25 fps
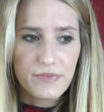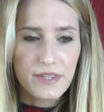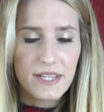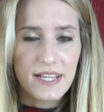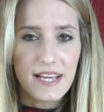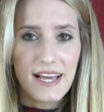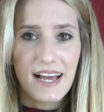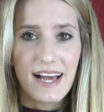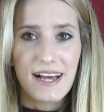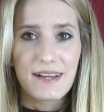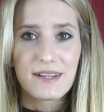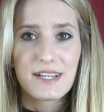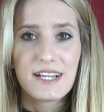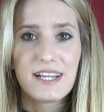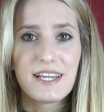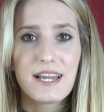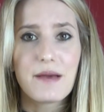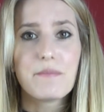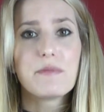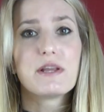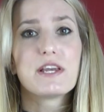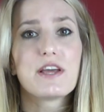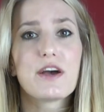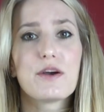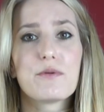yeah,
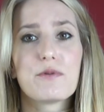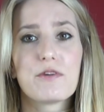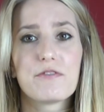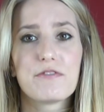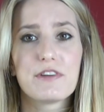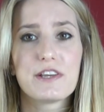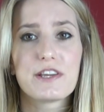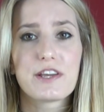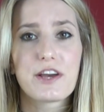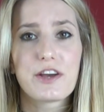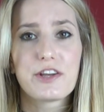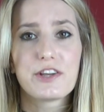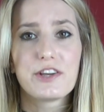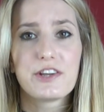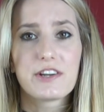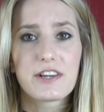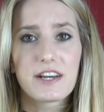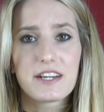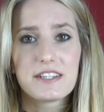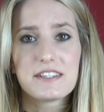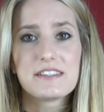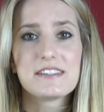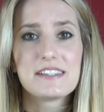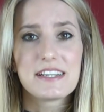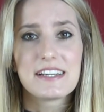let me know what video you'd
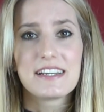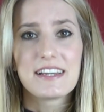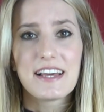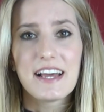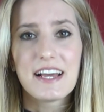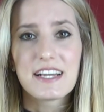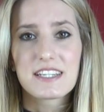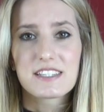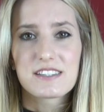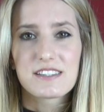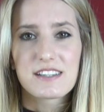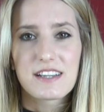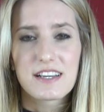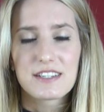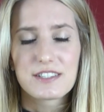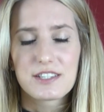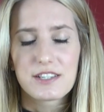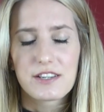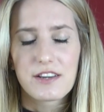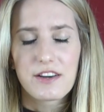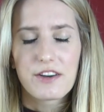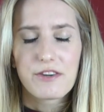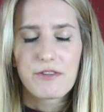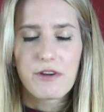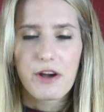like to see next. As you
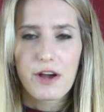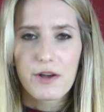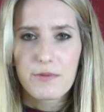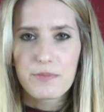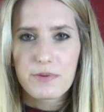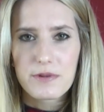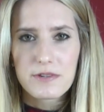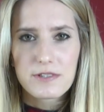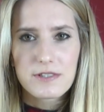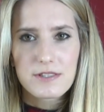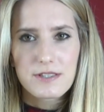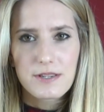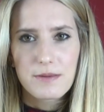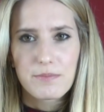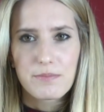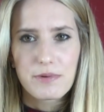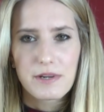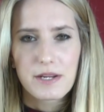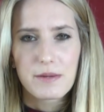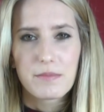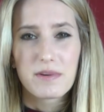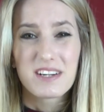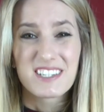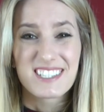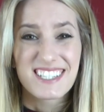know, open to
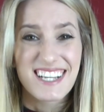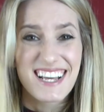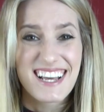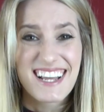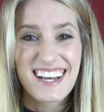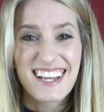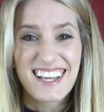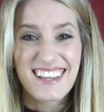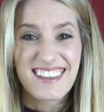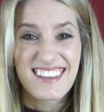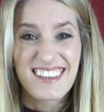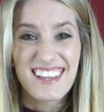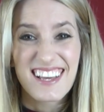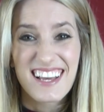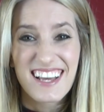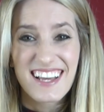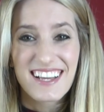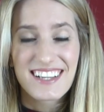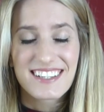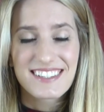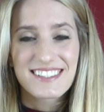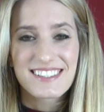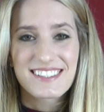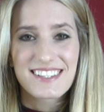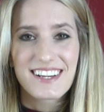pretty much
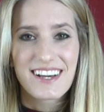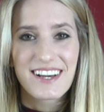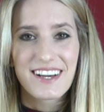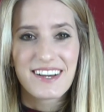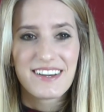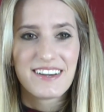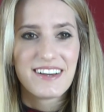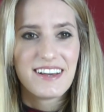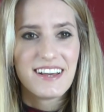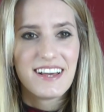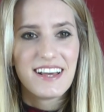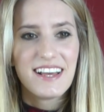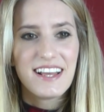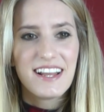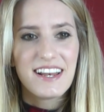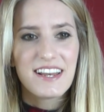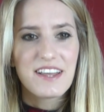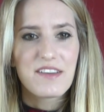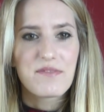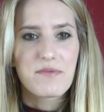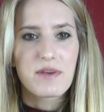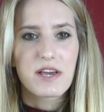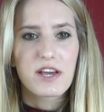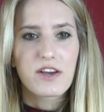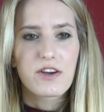anything, so
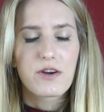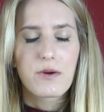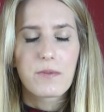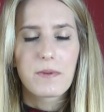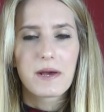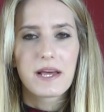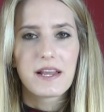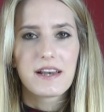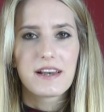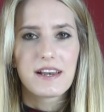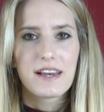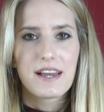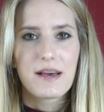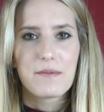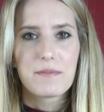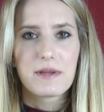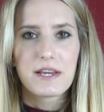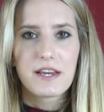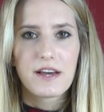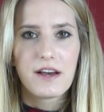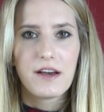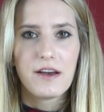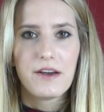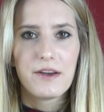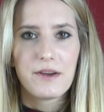leave me a comment, let me
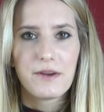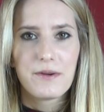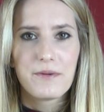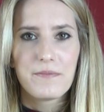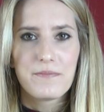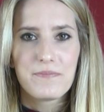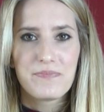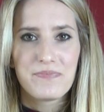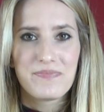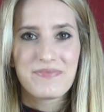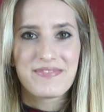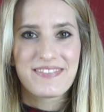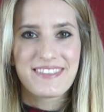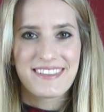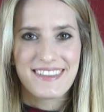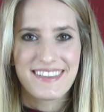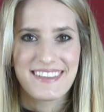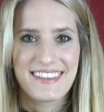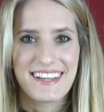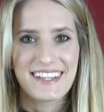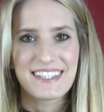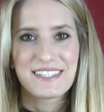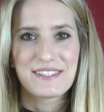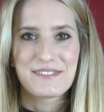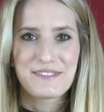know.
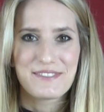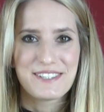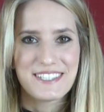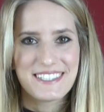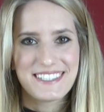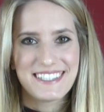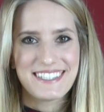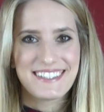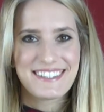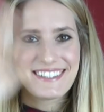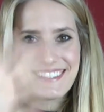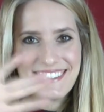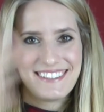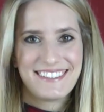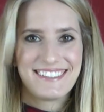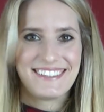Thanks for watching.